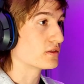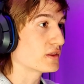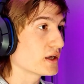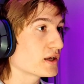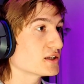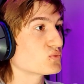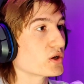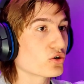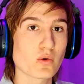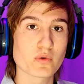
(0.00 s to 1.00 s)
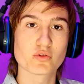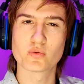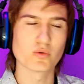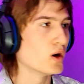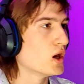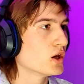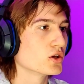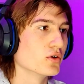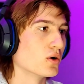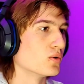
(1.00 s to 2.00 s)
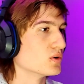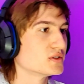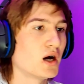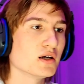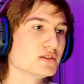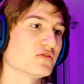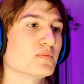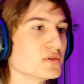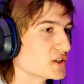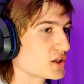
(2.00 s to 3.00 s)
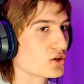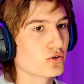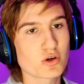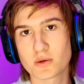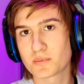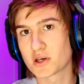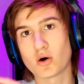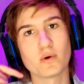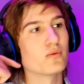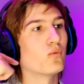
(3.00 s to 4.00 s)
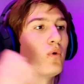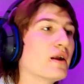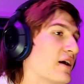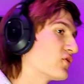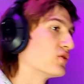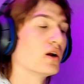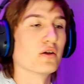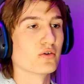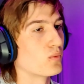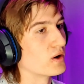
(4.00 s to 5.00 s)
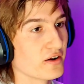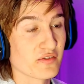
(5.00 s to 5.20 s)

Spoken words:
thing is, when you're going through, tons of music, you're gonna be going one after another,